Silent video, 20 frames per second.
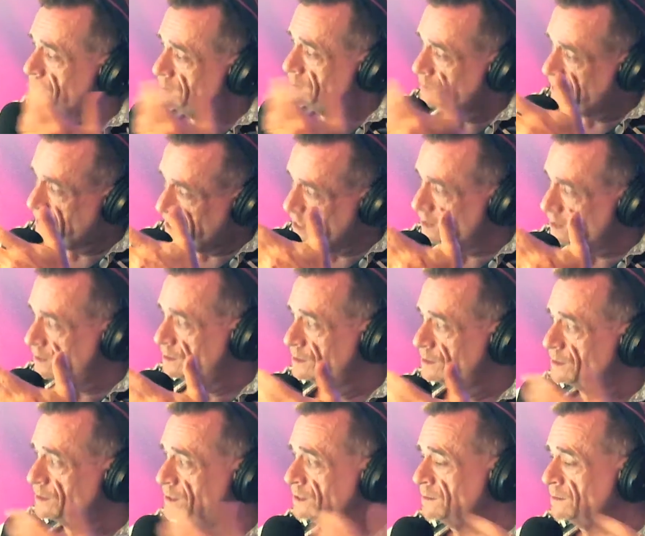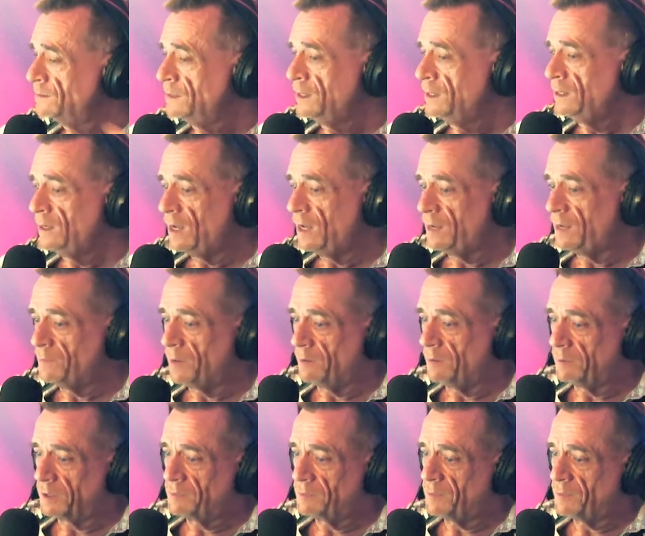is a
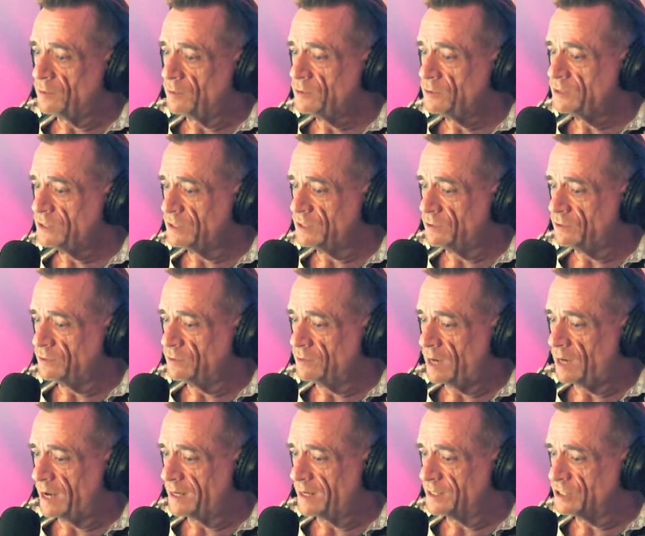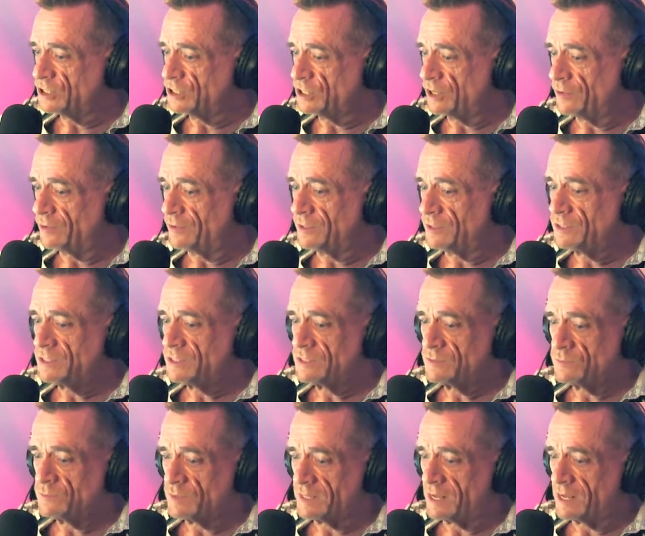public post, so I can share this
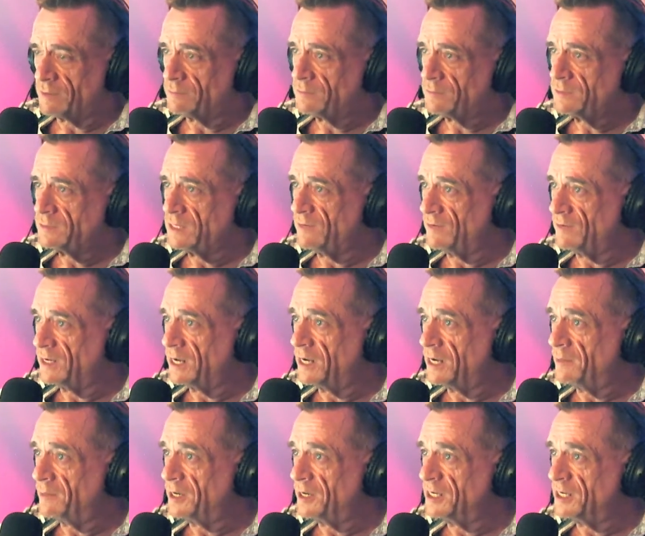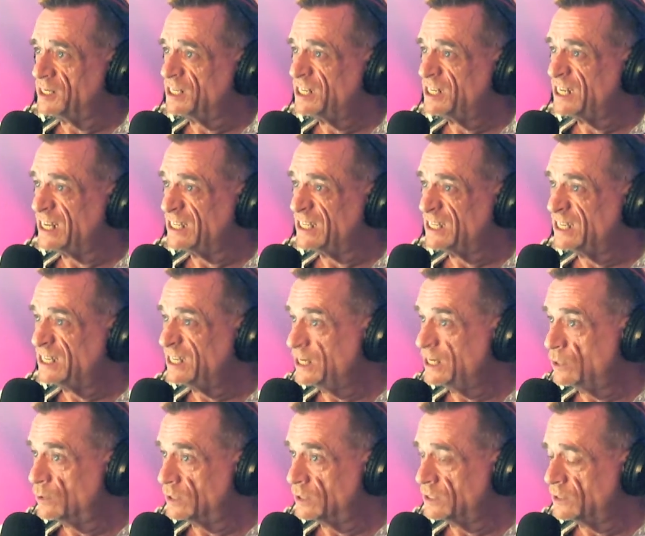without giving anybody's state
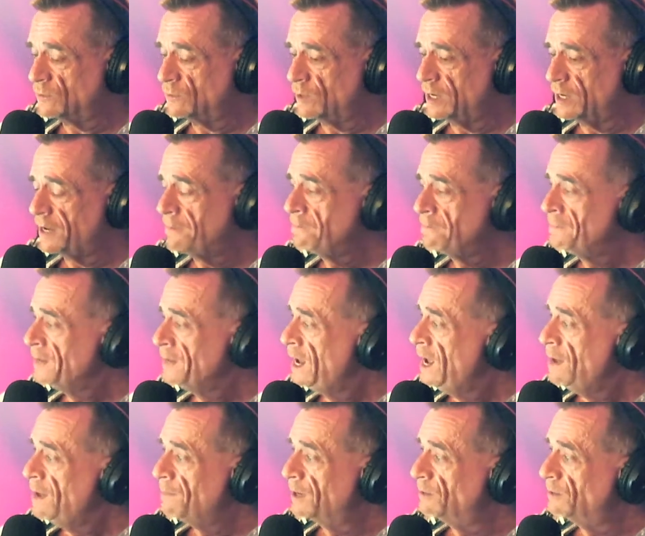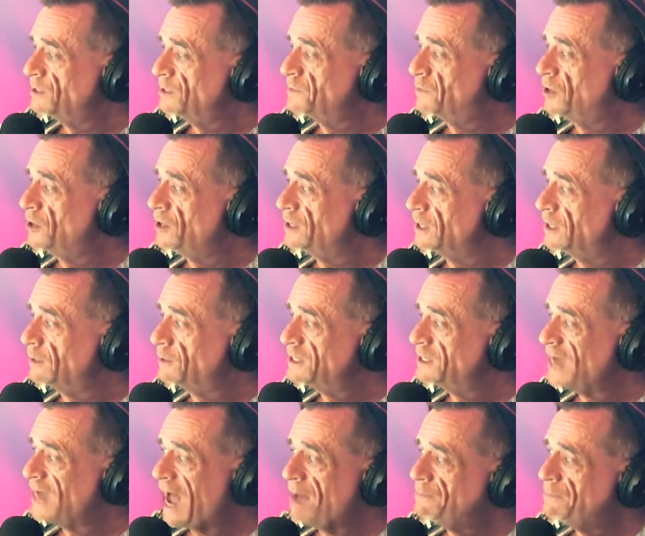secrets away. But it was brilliant. It was
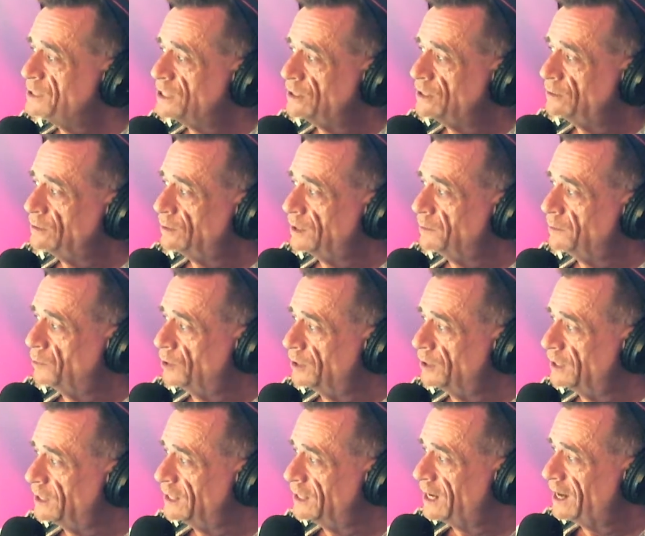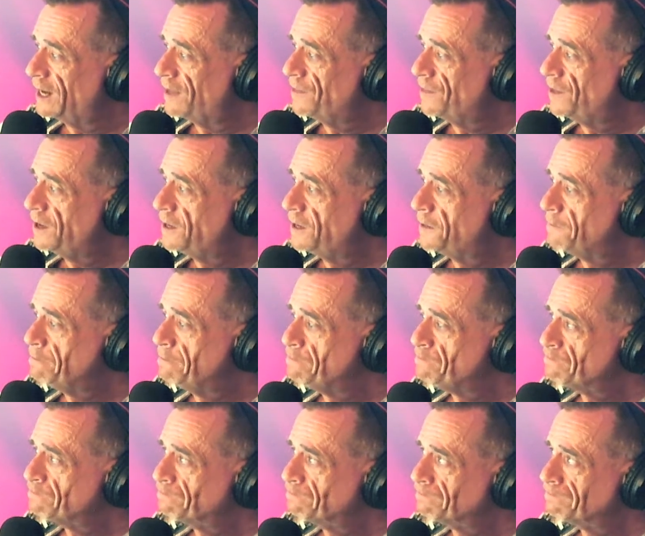absolutely brilliant. And I think
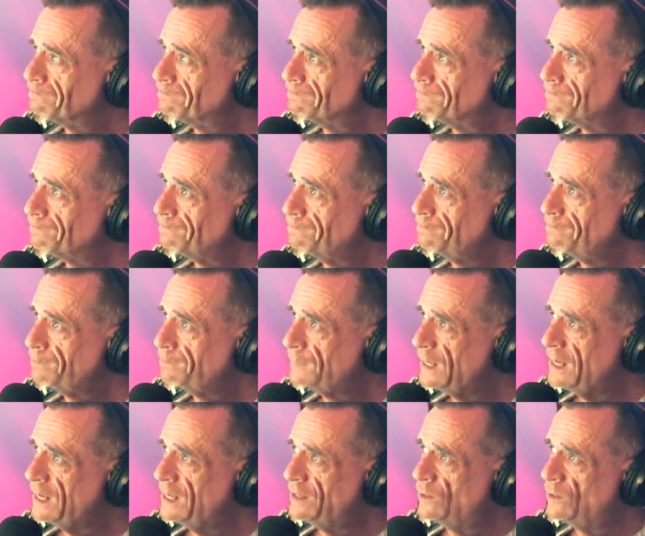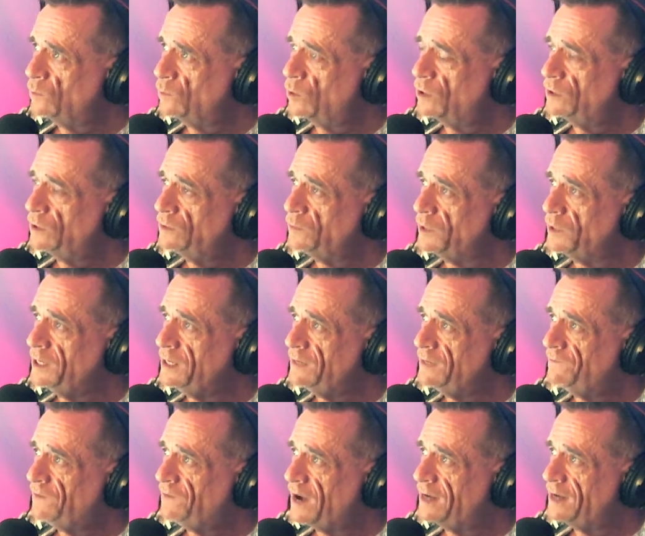in the world we
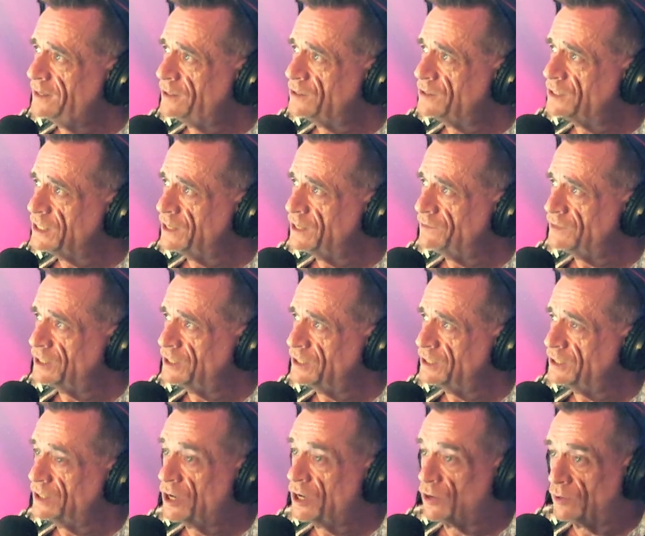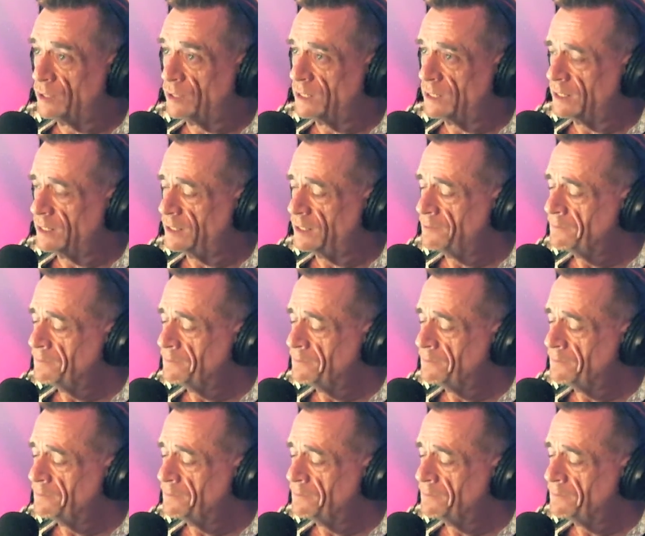find ourselves in currently,